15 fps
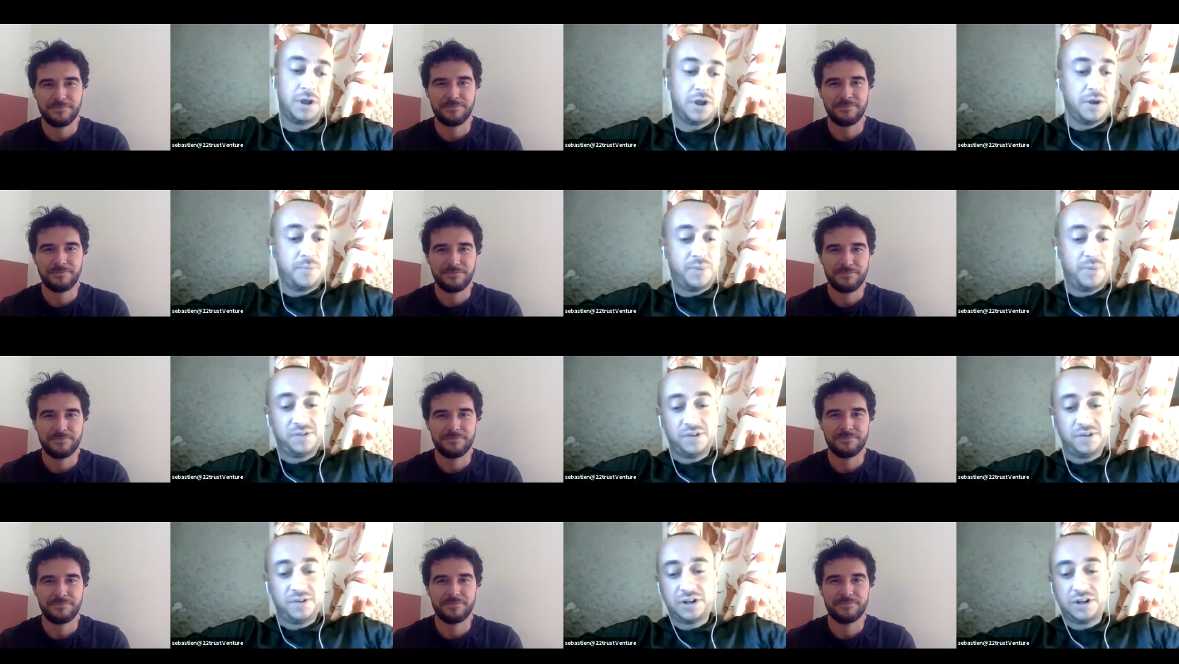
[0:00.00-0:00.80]
Speaker 1: Basically,
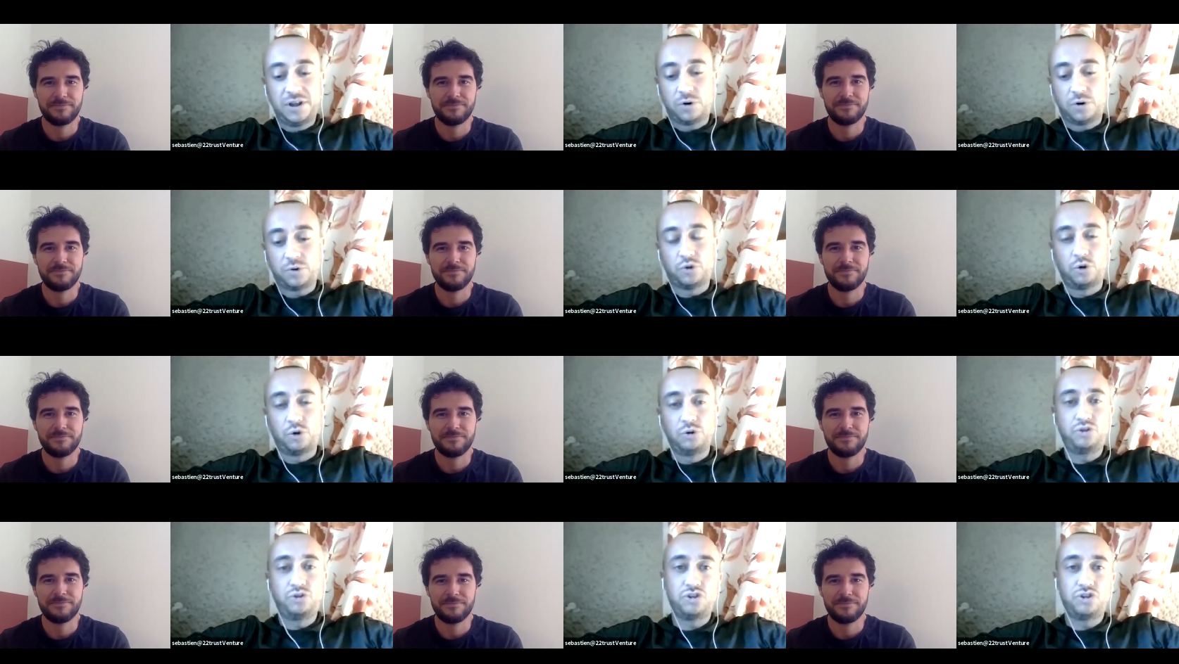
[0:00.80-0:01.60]
our
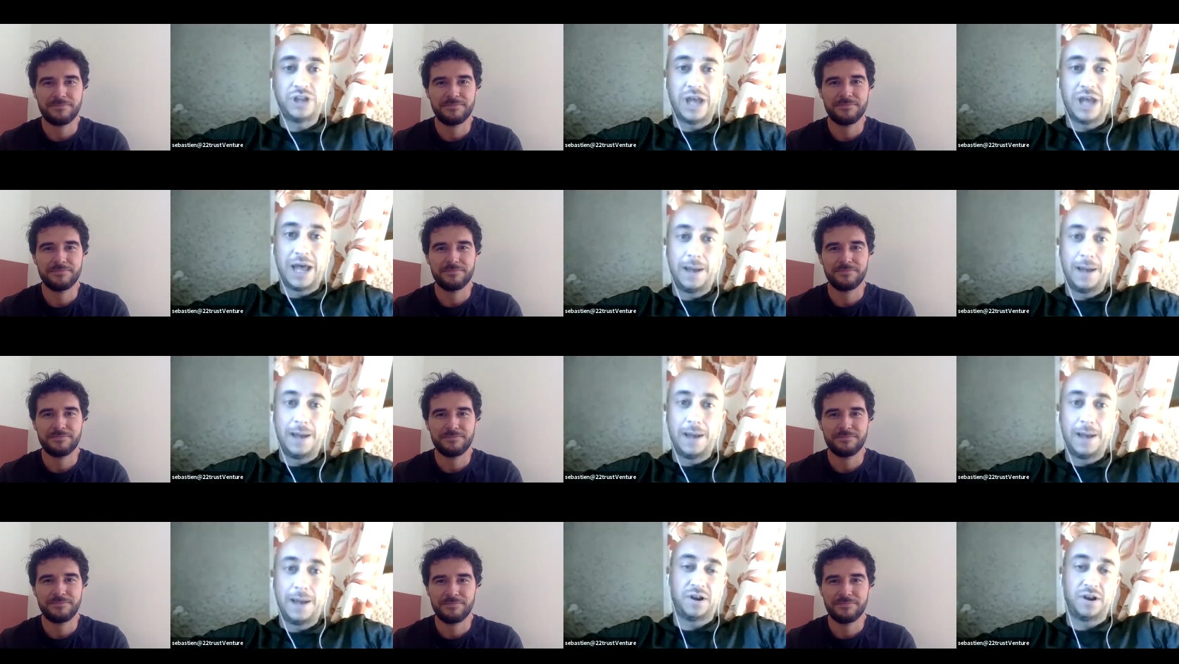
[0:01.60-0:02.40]
solution aims
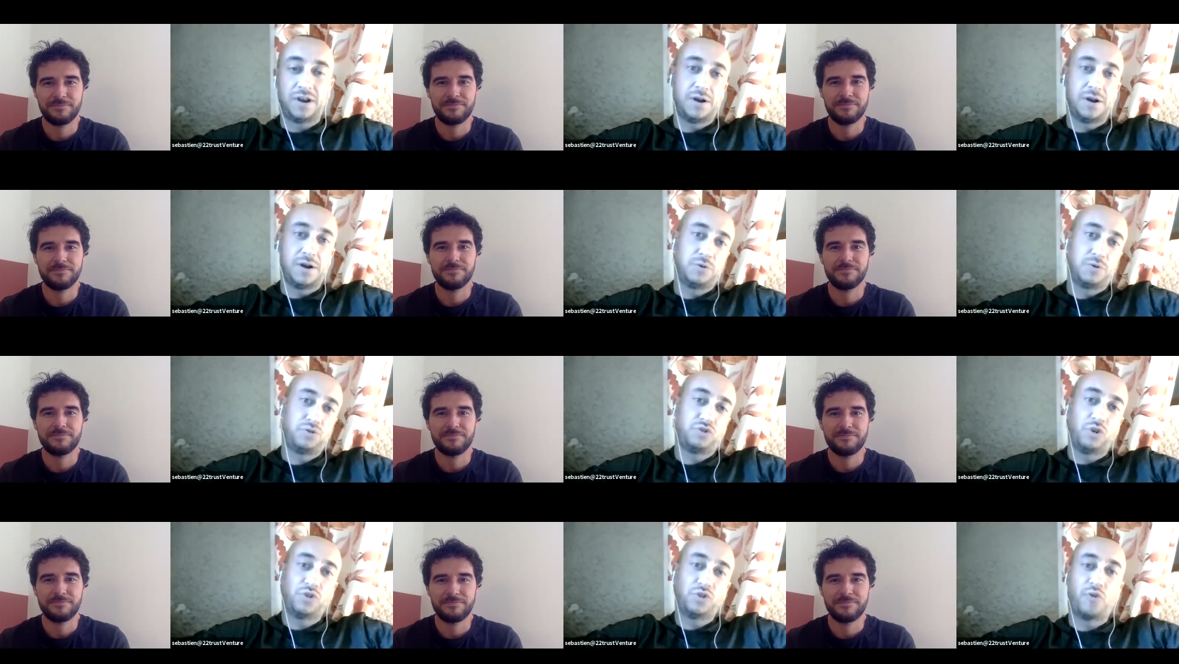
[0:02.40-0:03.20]
at
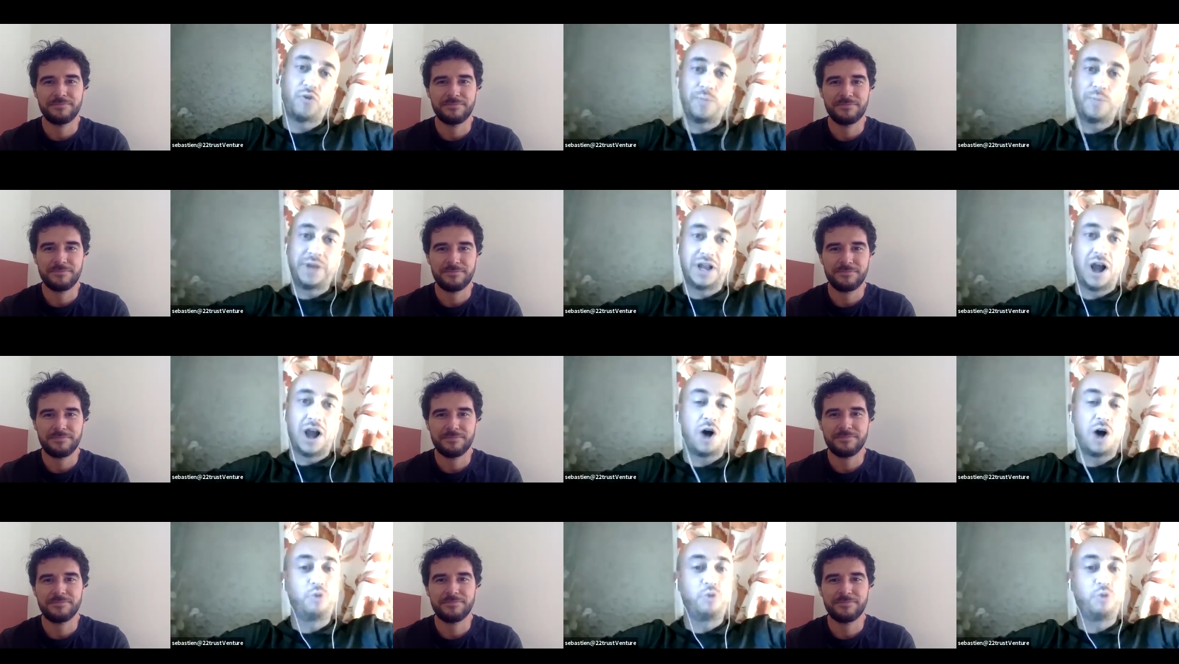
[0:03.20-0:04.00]
transforming how
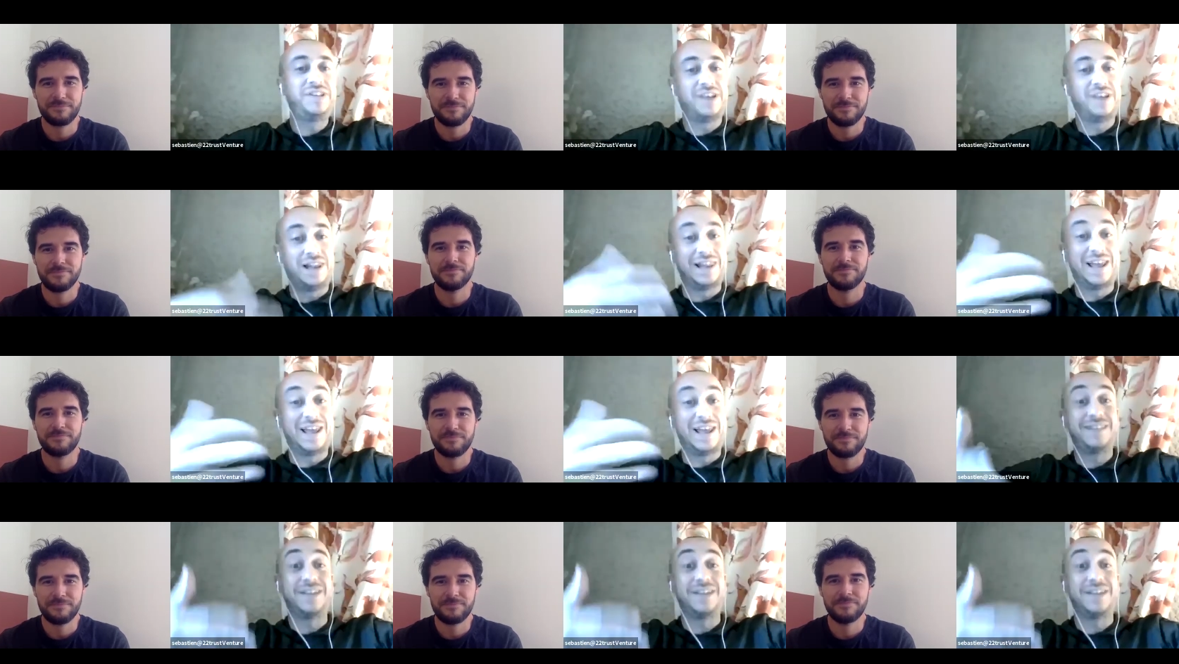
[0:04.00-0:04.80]
retail lending
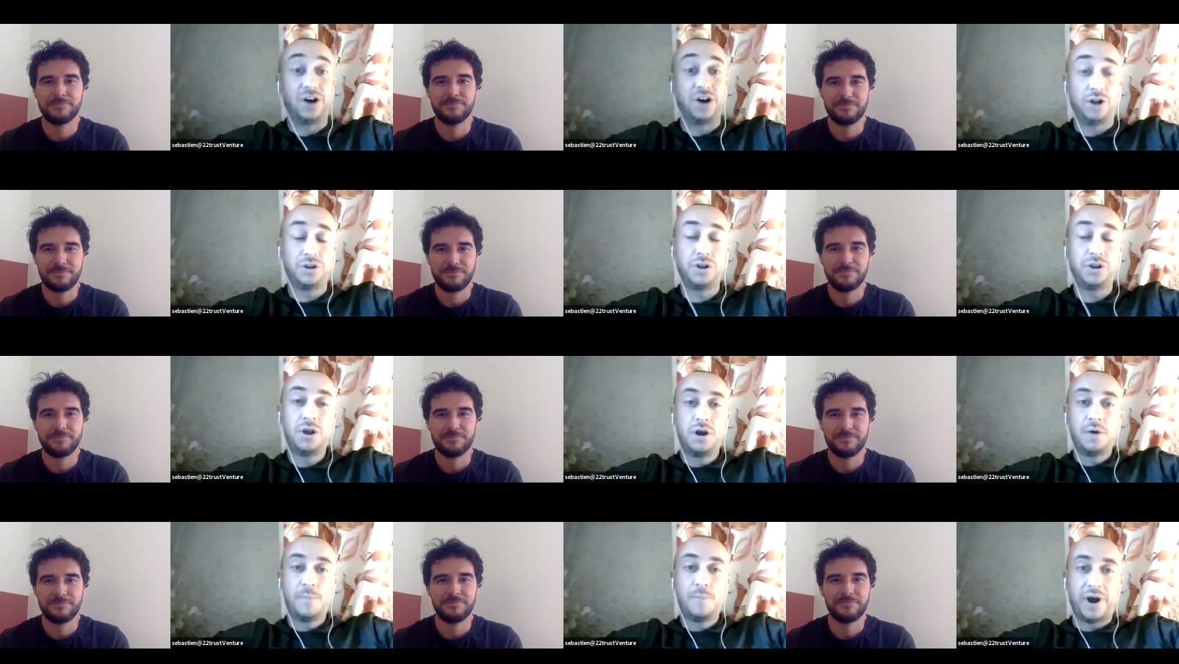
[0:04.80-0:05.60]
is done
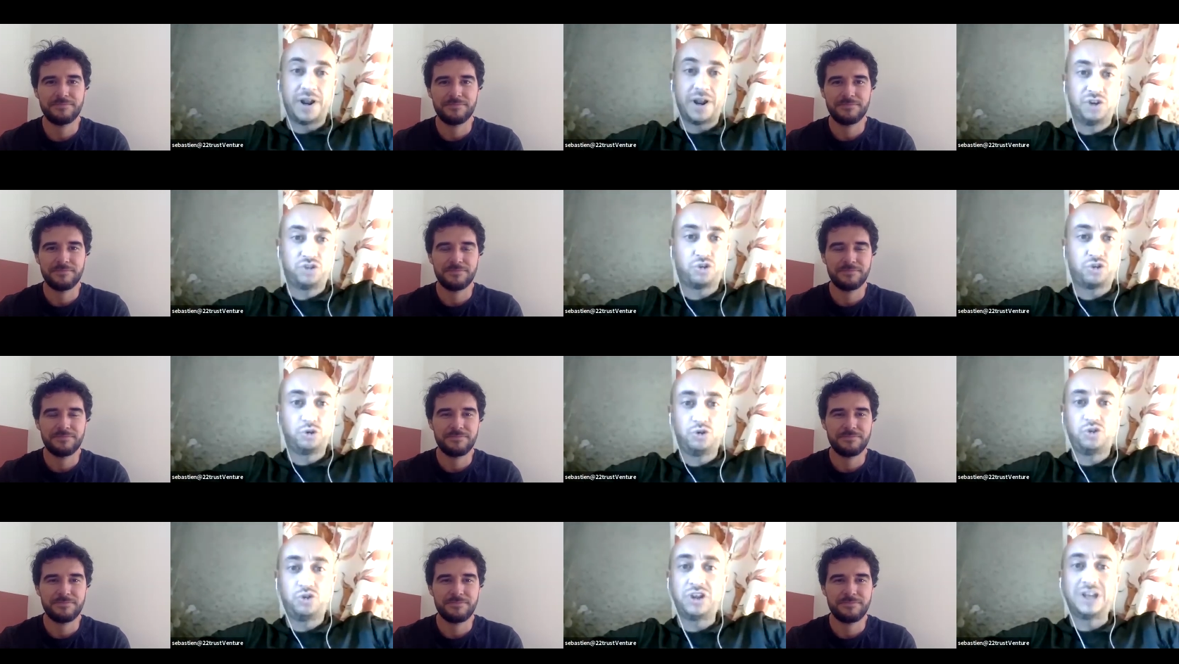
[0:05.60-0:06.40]
by
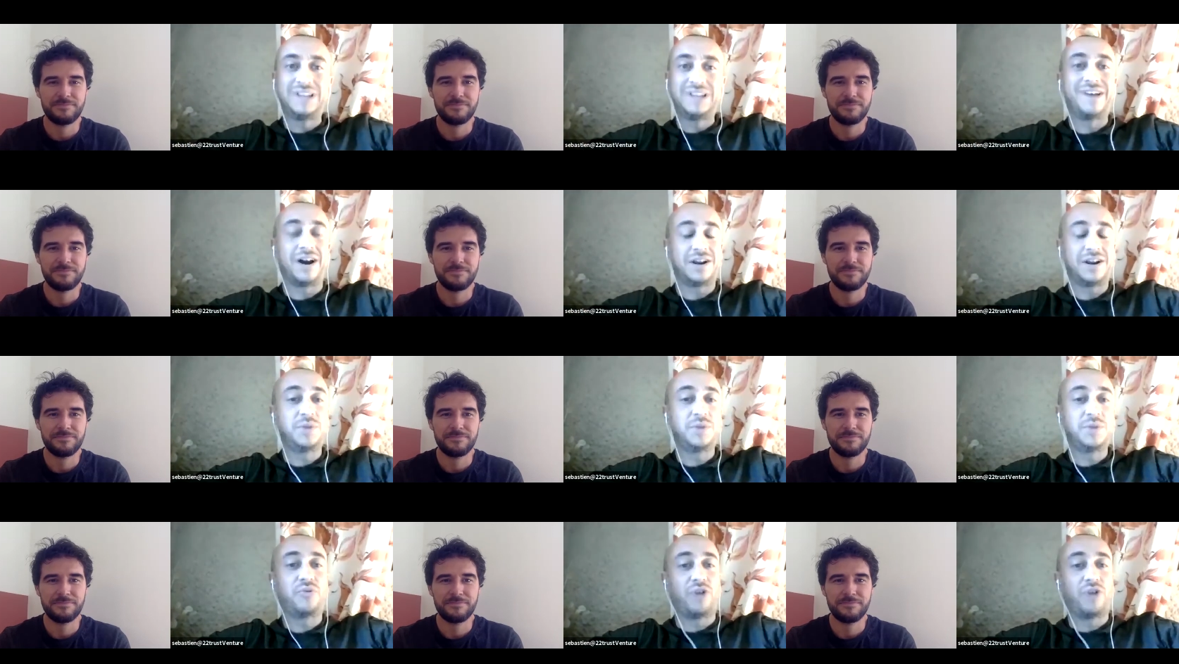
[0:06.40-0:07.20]
introducing dynamic
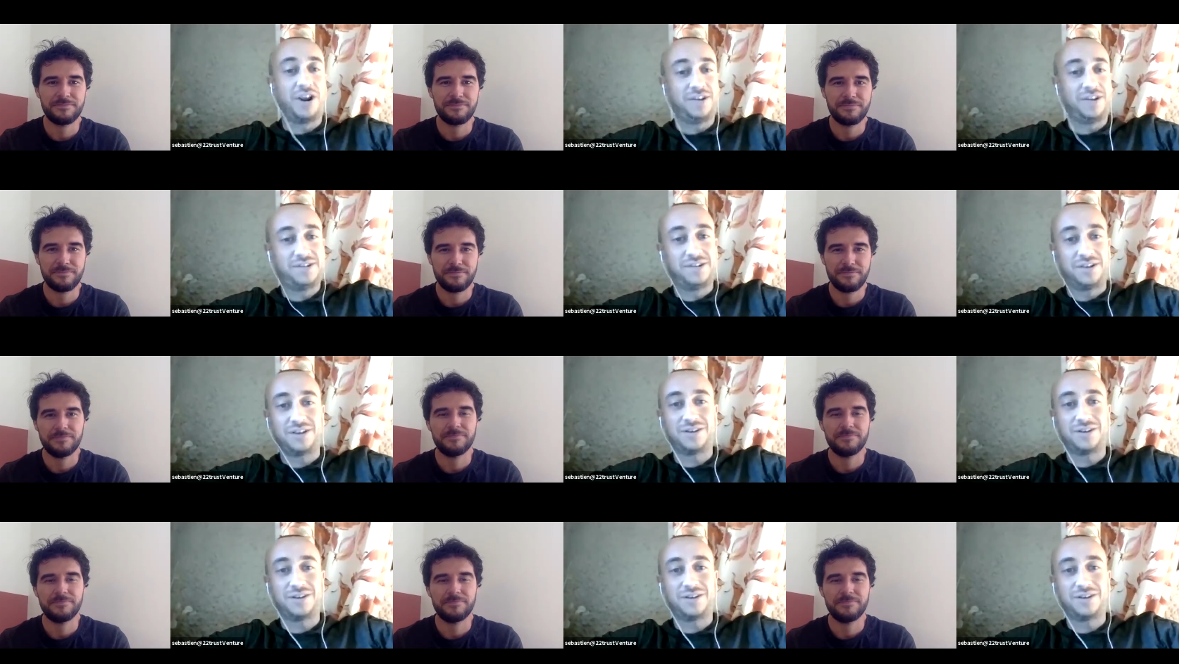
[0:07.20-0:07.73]
pricing.